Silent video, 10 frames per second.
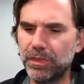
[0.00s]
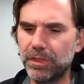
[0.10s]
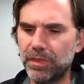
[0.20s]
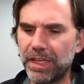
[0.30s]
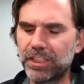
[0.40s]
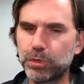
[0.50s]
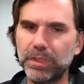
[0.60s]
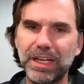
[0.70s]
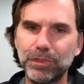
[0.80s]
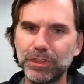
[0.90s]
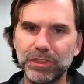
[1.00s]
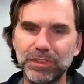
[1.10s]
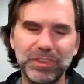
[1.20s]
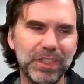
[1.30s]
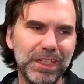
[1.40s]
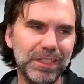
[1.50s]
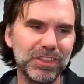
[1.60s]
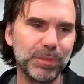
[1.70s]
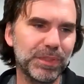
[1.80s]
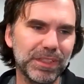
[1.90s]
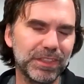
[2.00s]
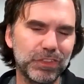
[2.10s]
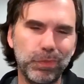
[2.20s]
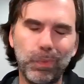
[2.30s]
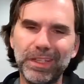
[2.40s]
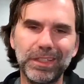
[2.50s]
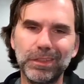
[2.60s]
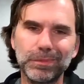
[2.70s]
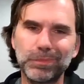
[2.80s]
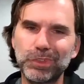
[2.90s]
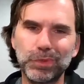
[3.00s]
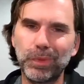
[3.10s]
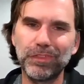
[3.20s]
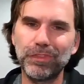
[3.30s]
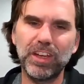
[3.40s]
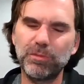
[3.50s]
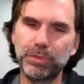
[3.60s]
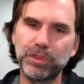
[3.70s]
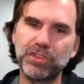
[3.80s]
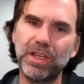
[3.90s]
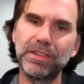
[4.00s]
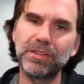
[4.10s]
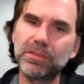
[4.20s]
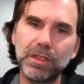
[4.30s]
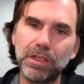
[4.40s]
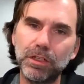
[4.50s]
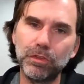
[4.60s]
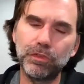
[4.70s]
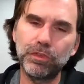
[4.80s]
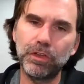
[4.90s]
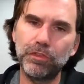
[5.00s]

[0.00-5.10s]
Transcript: the actual average is something like 20 or 25% of